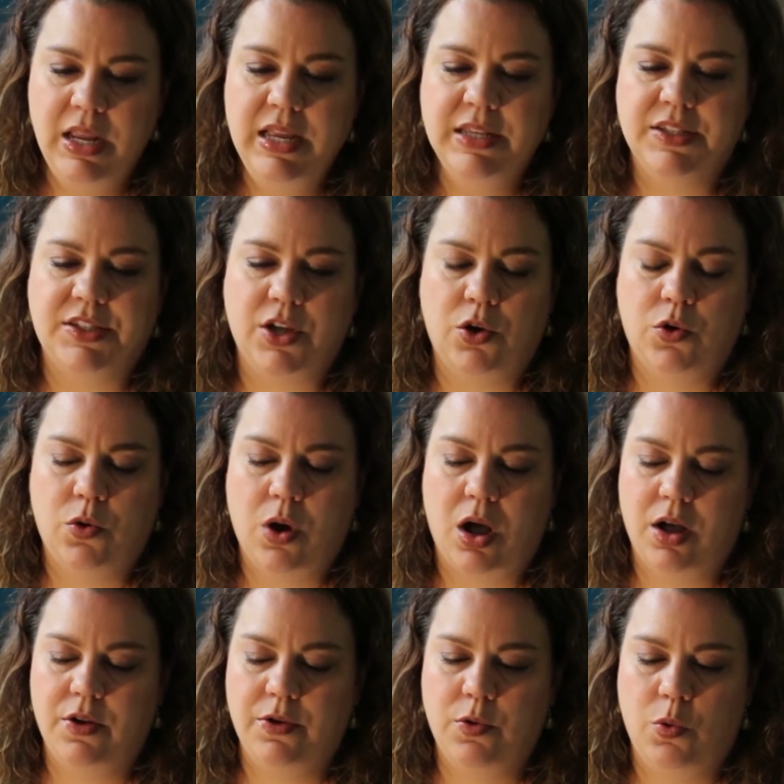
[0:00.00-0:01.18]
So
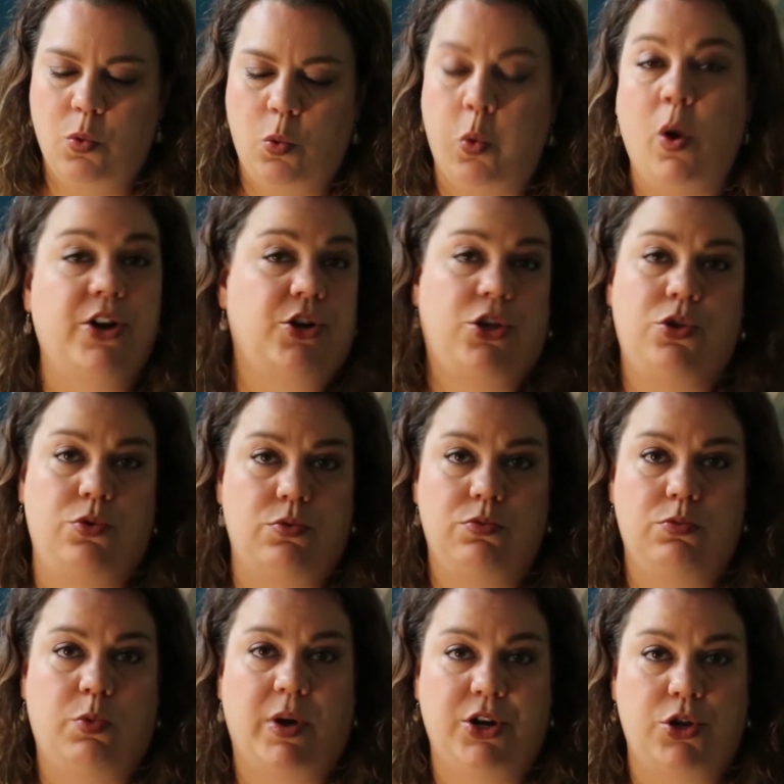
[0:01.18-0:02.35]
what are you
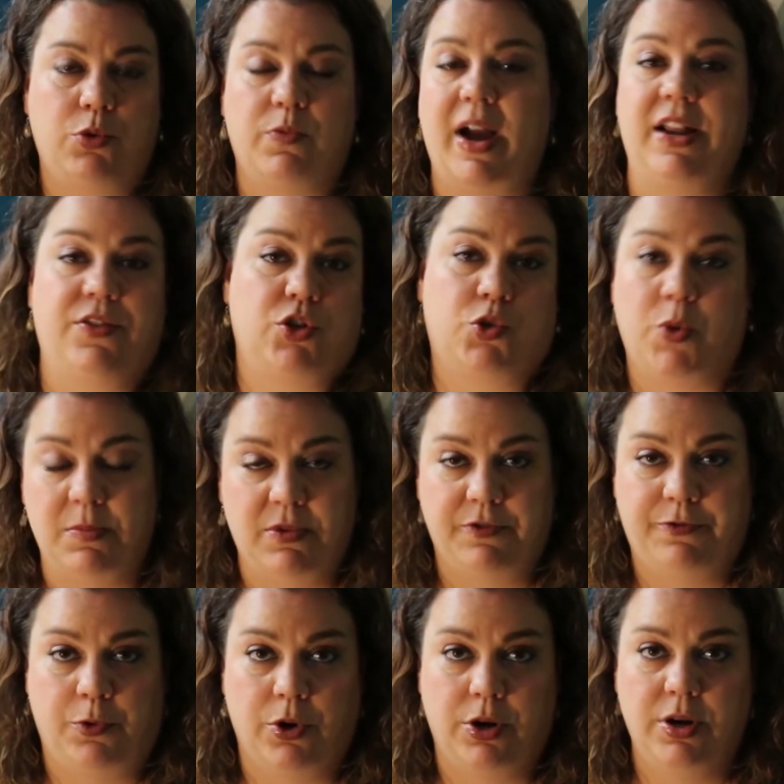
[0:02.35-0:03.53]
writing the treatment
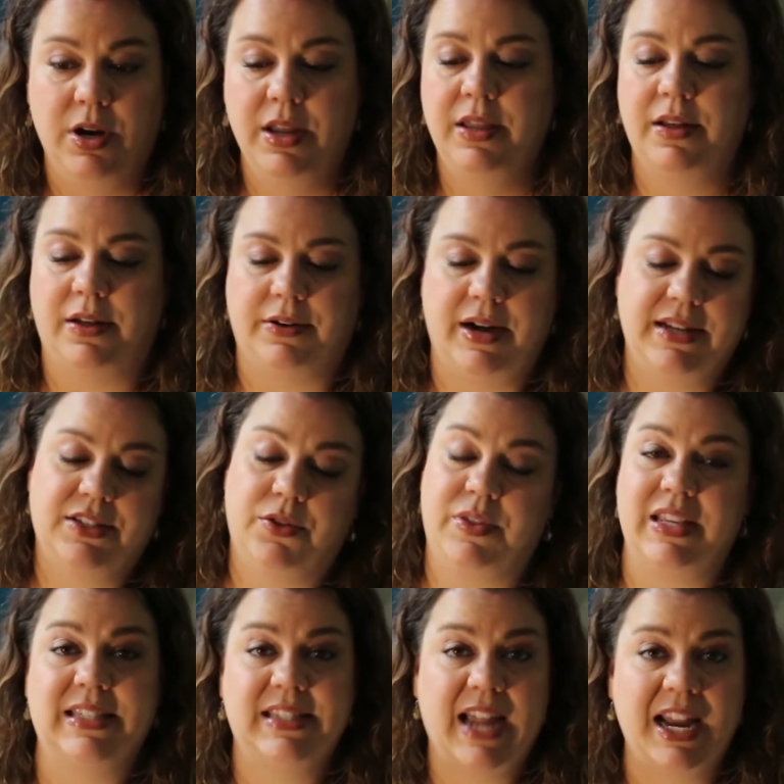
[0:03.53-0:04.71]
for? All right, so the
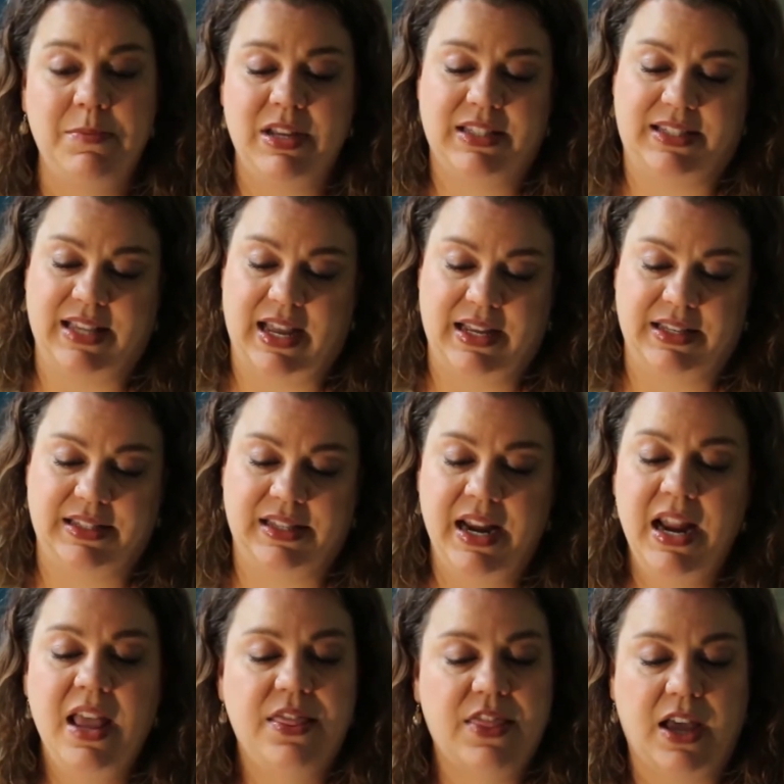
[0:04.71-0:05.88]
assignment says
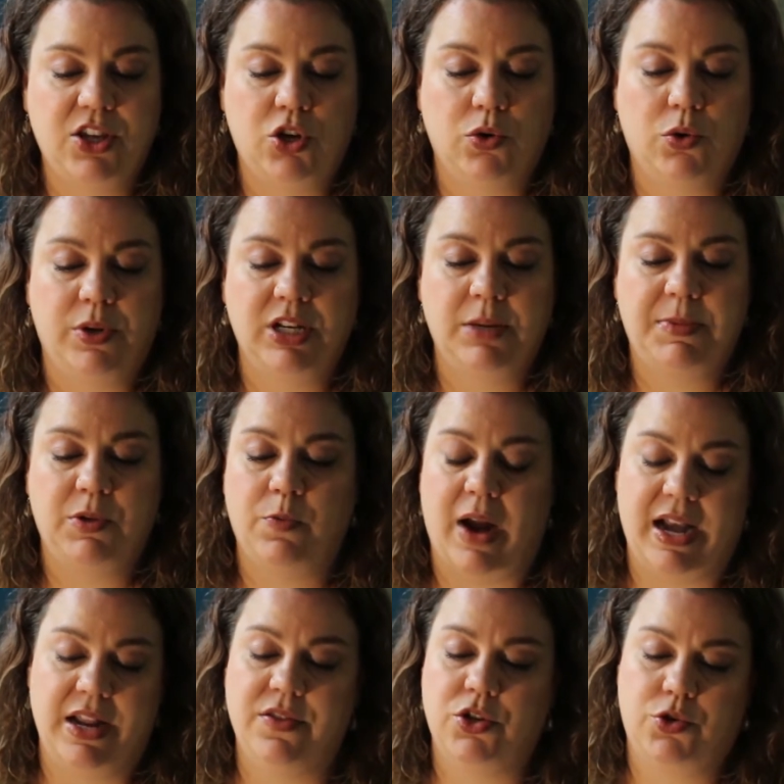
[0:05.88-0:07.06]
that you're going to be
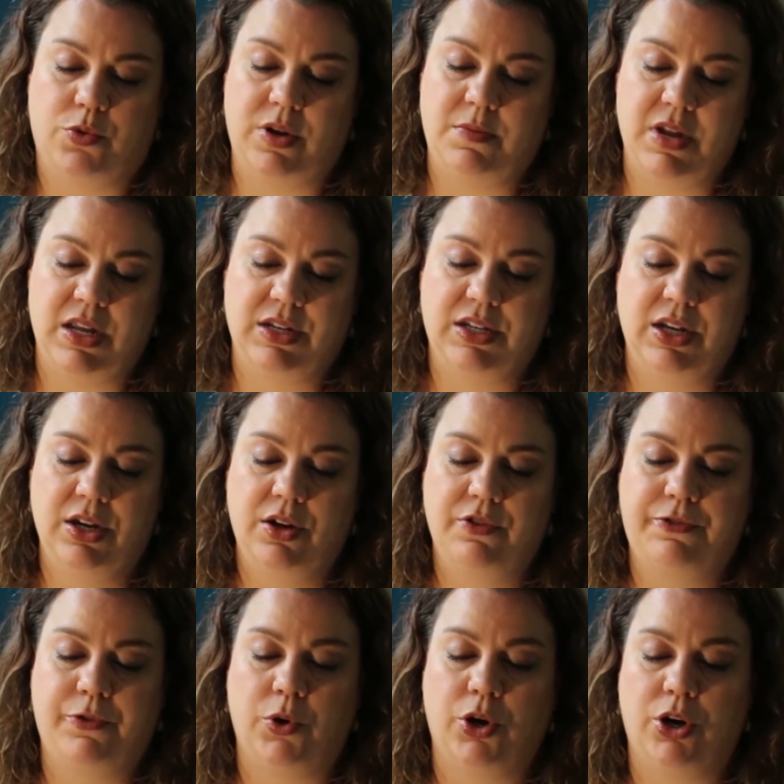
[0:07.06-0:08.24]
writing the treatment
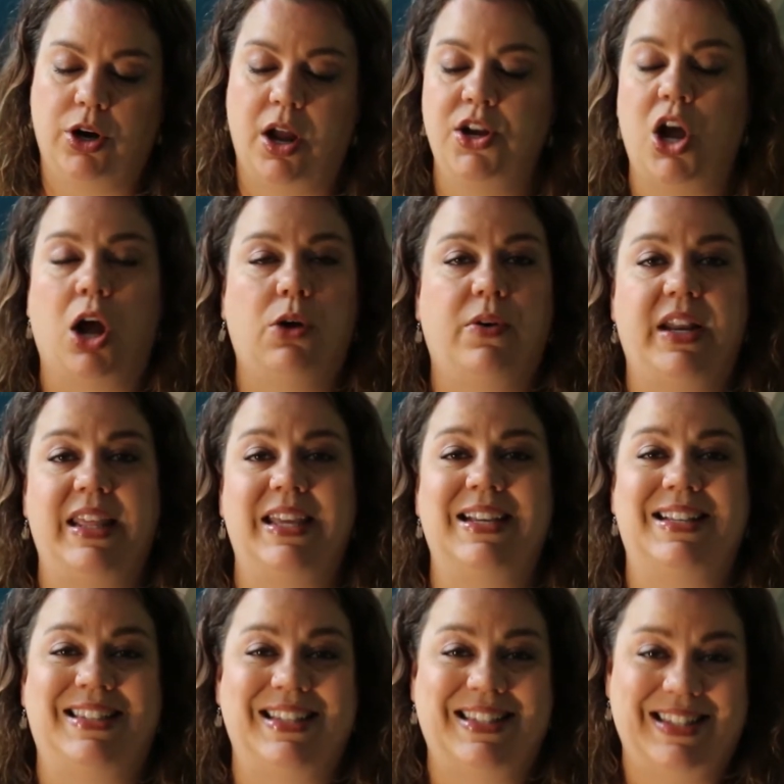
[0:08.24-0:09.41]
for an already
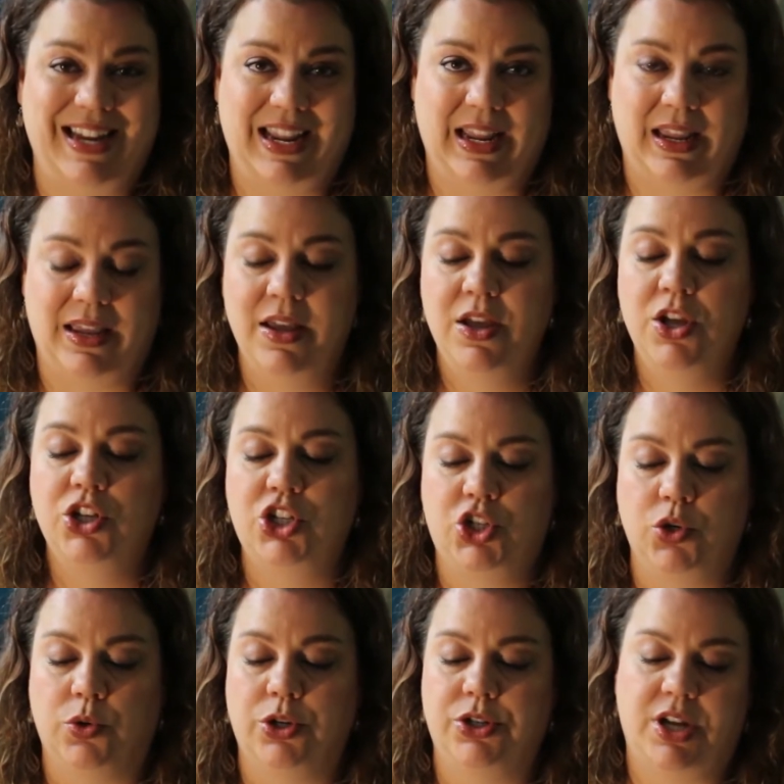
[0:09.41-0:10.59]
existing
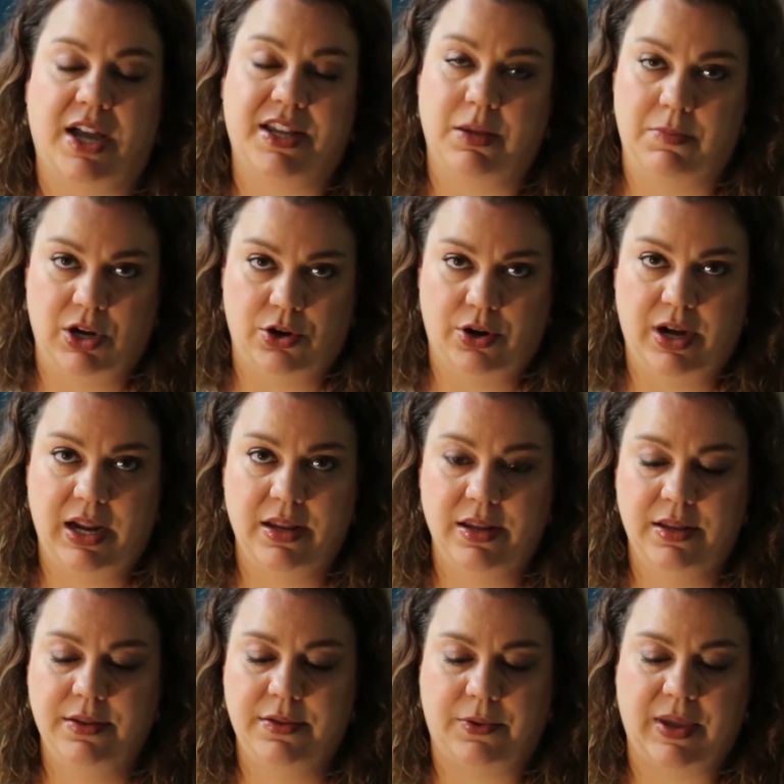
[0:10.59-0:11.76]
short documentary,
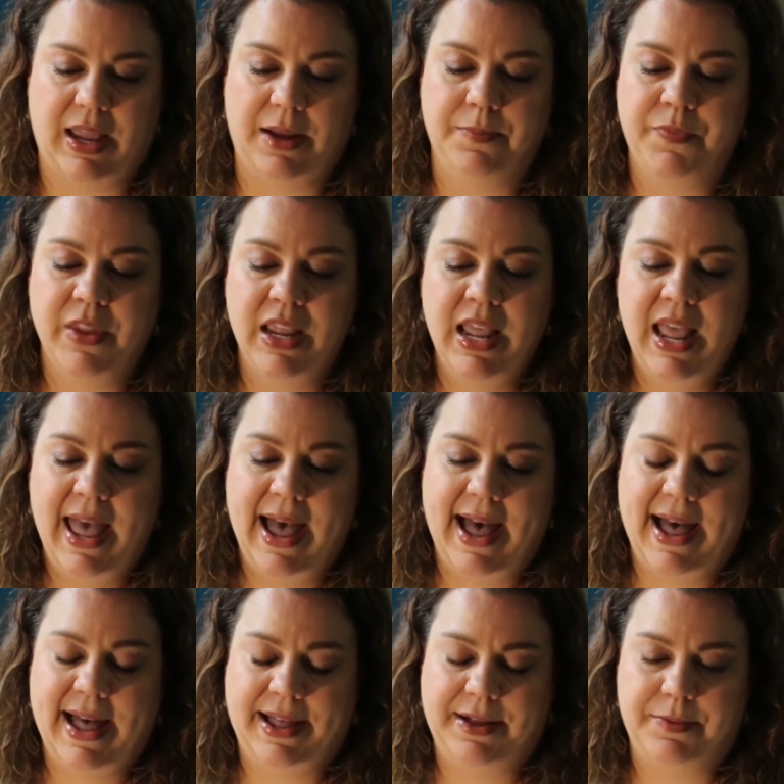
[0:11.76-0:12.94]
okay?
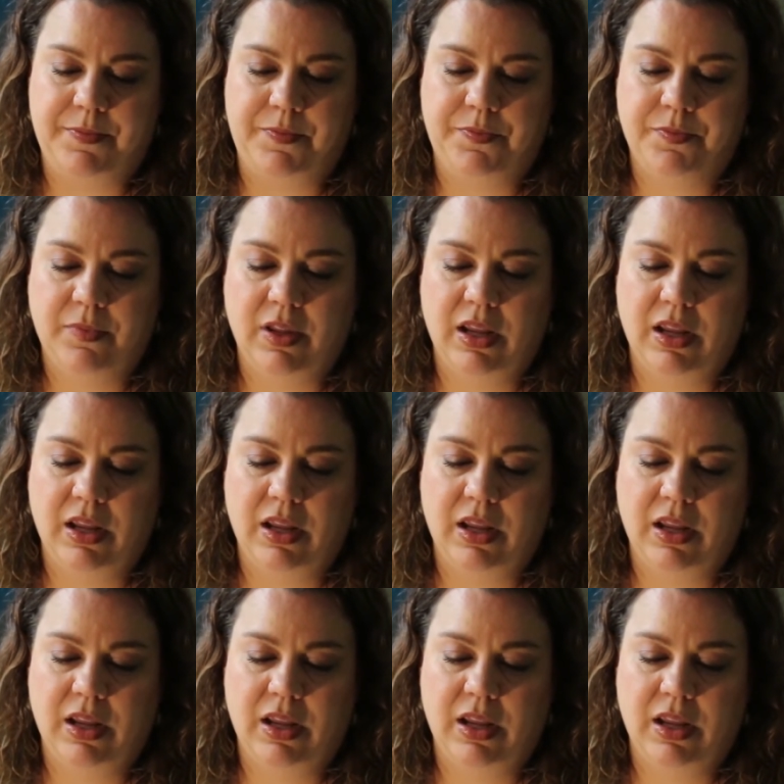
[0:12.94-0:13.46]
I